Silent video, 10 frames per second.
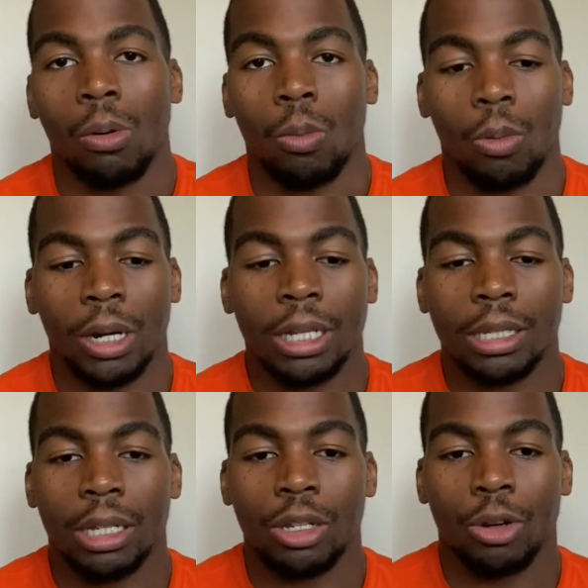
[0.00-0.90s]
what is
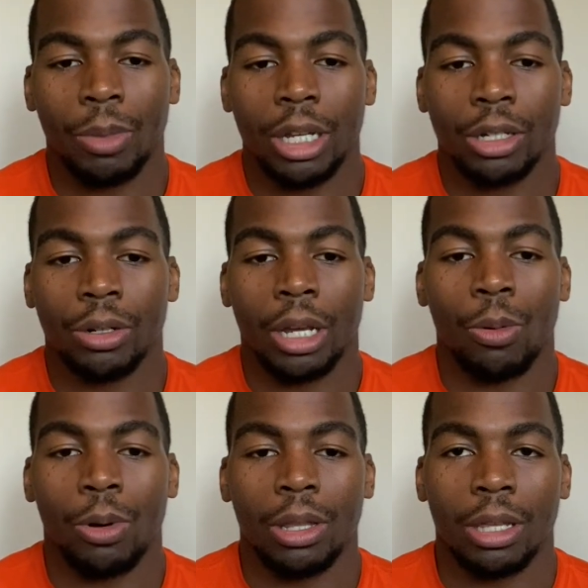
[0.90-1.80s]
in your major and
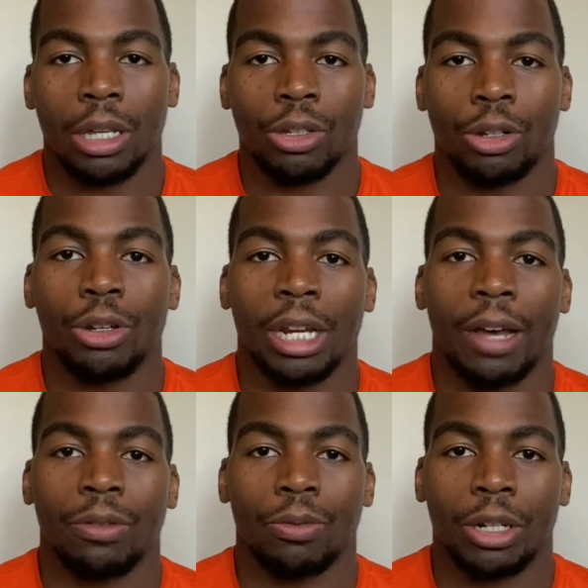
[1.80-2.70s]
what things are you going to
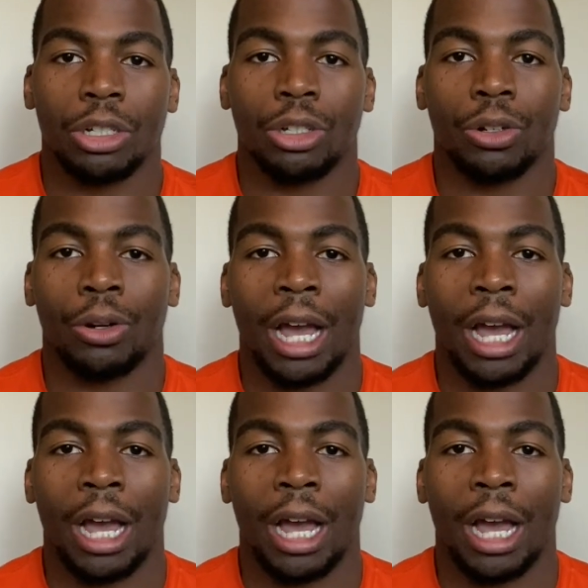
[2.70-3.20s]
have to register